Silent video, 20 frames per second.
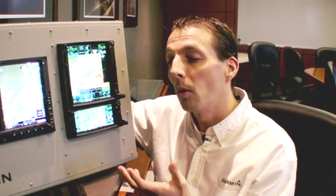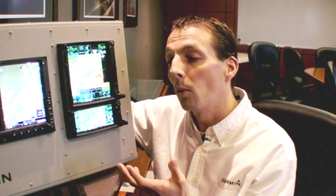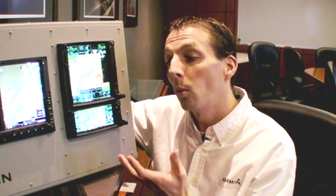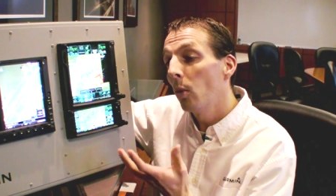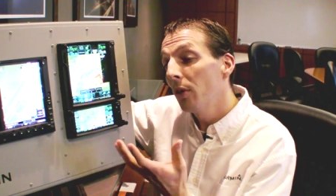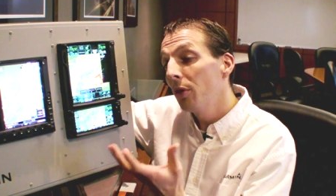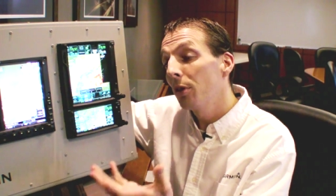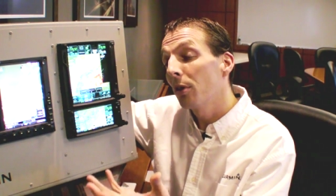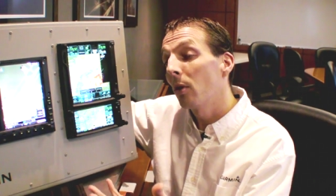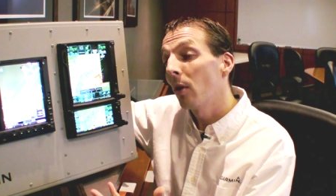
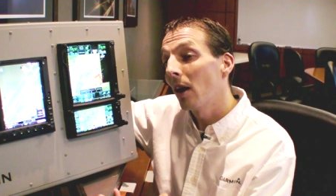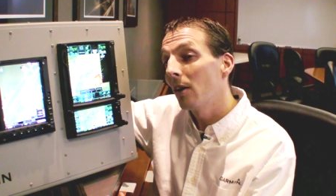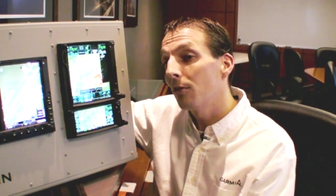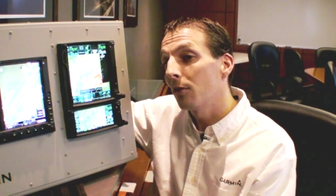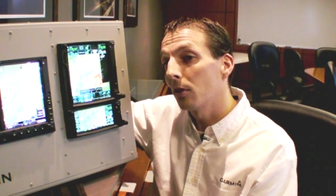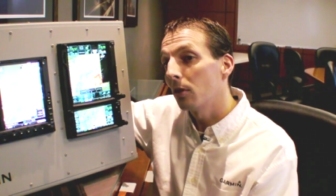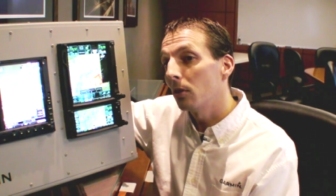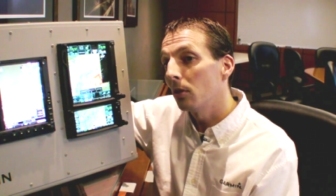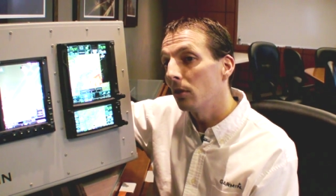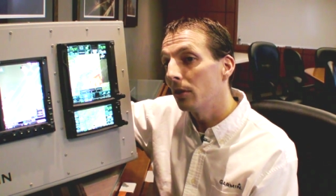With the
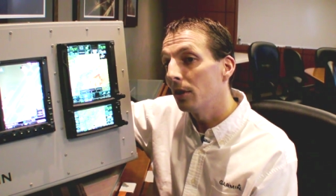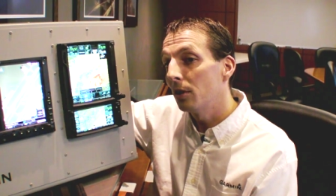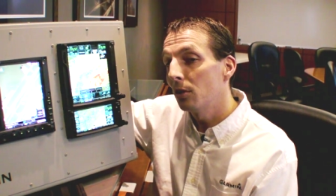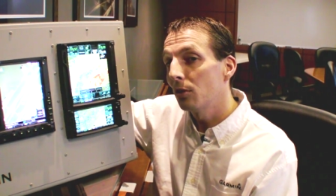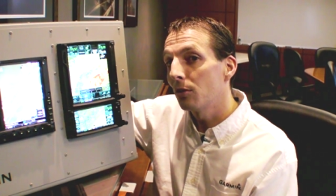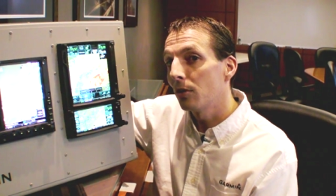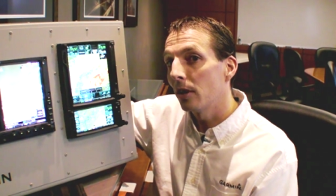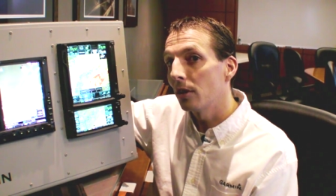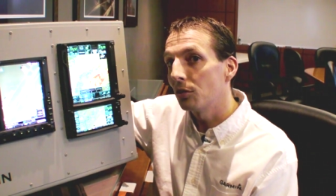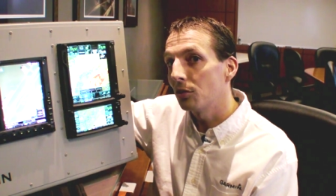graphical
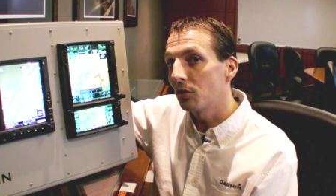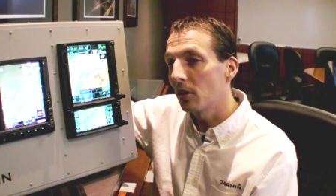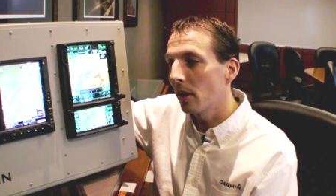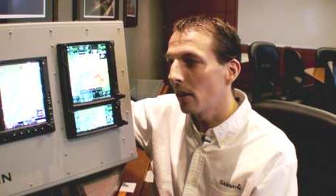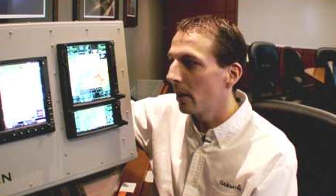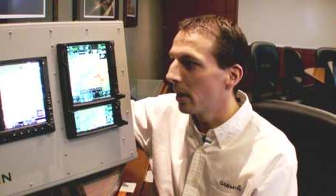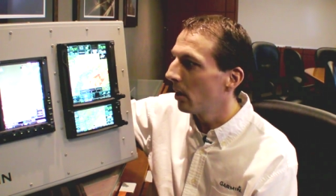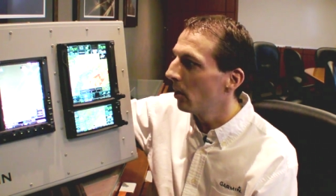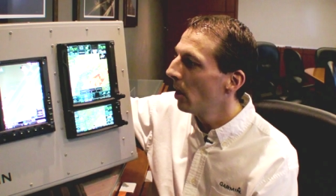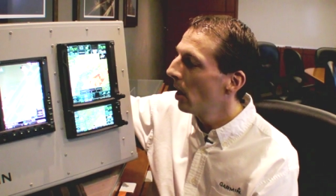interface
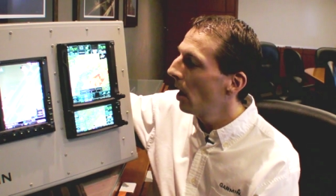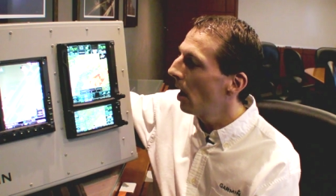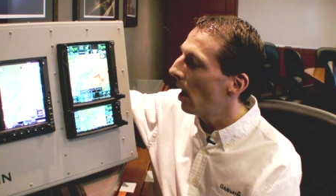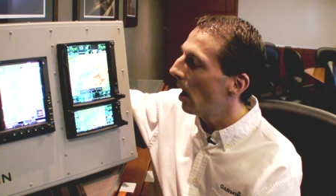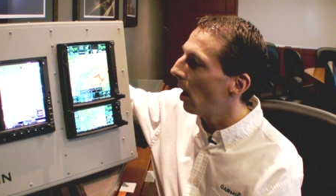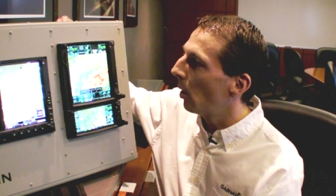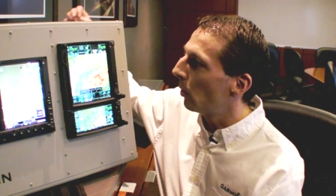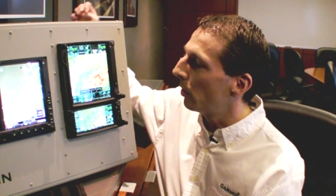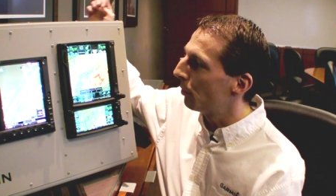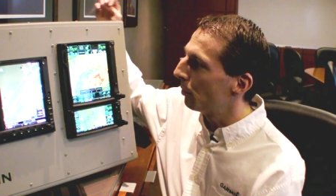style,
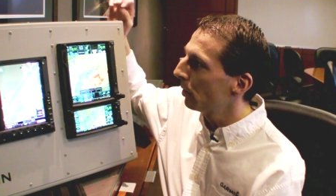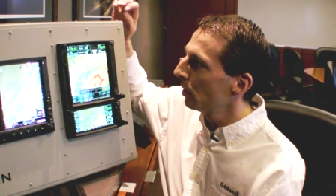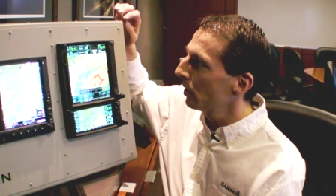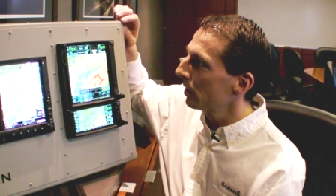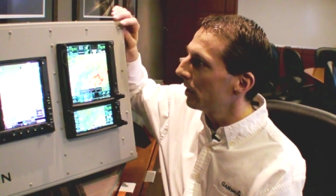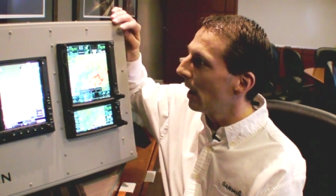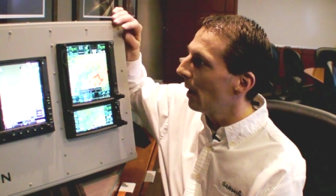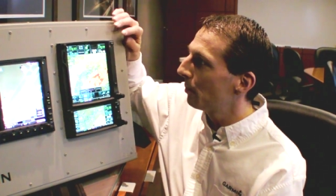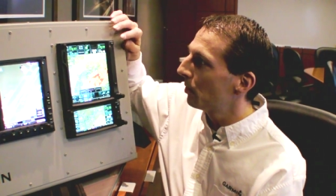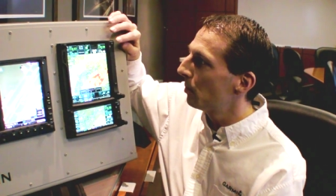we've
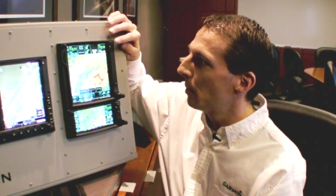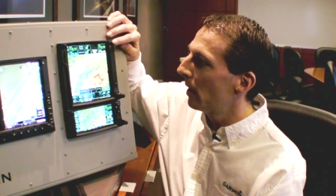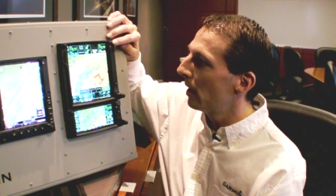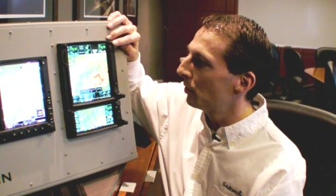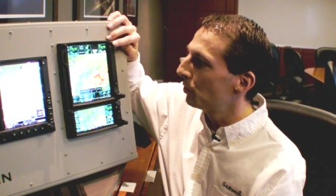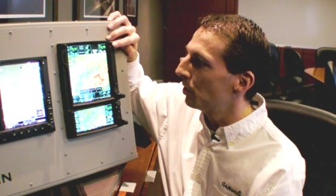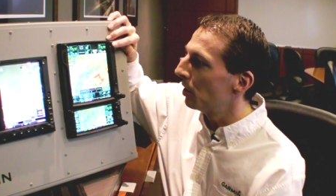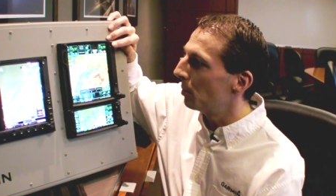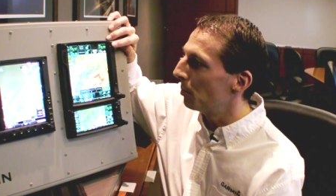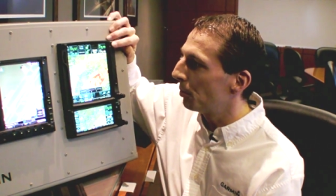really
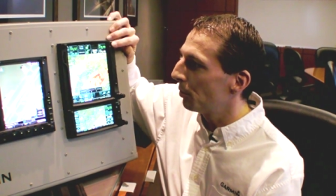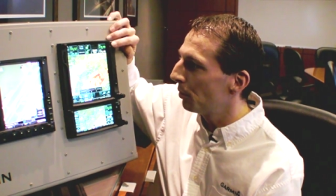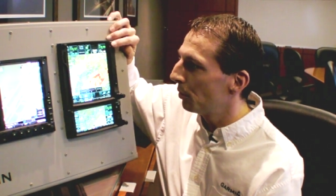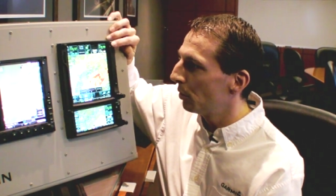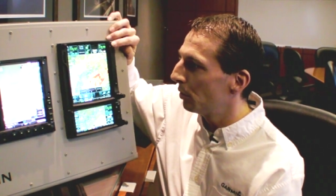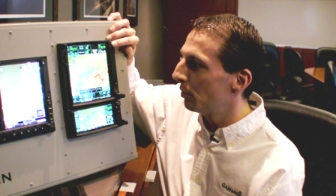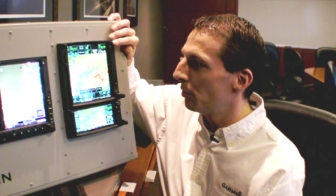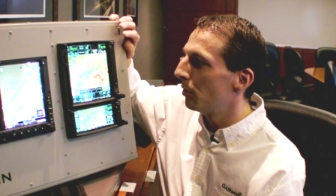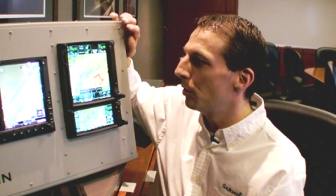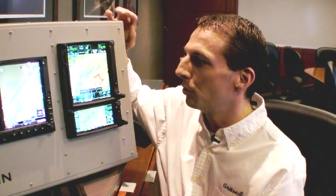optimized and
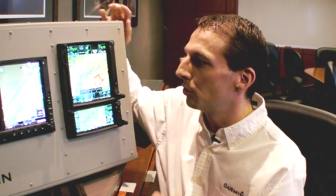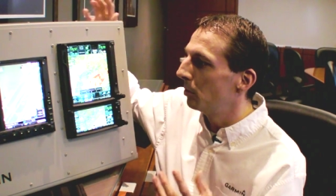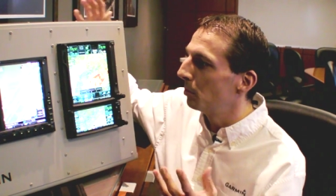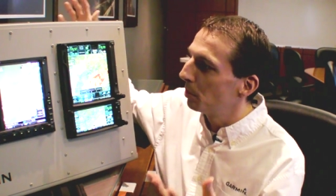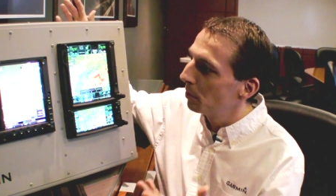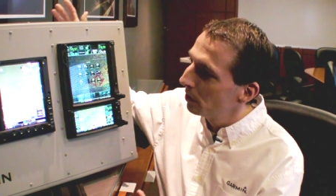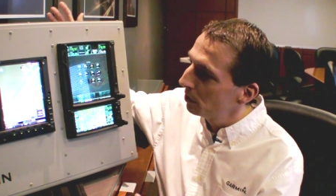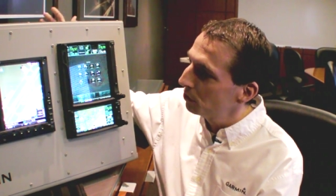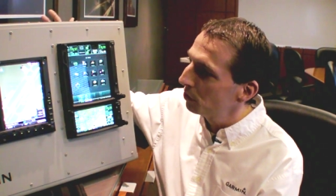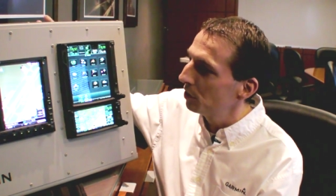improved the
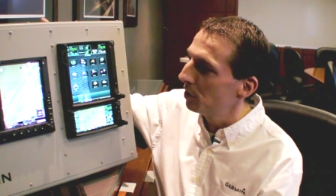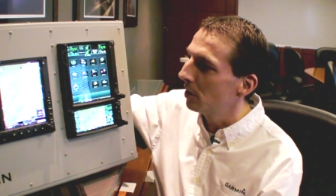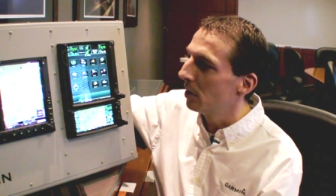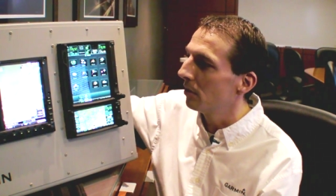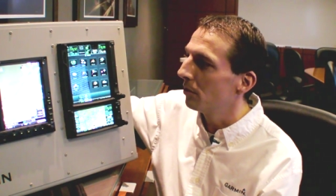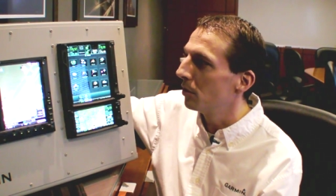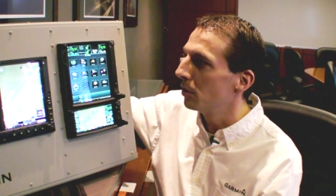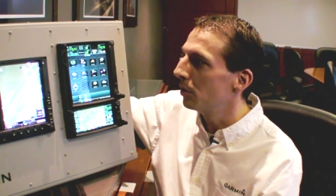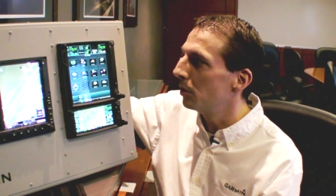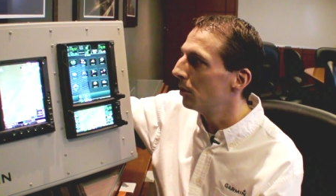simplicity
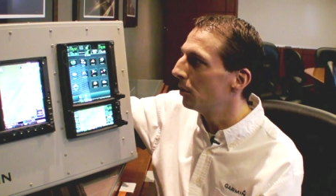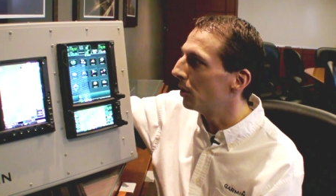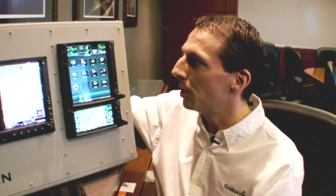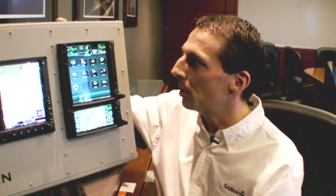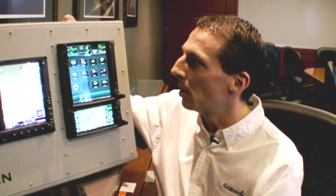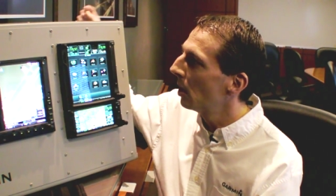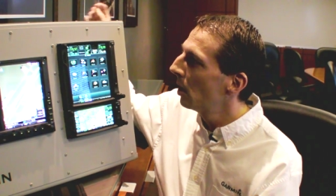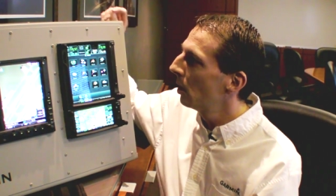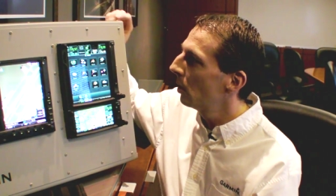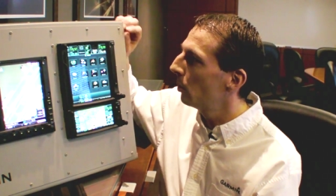of the unit.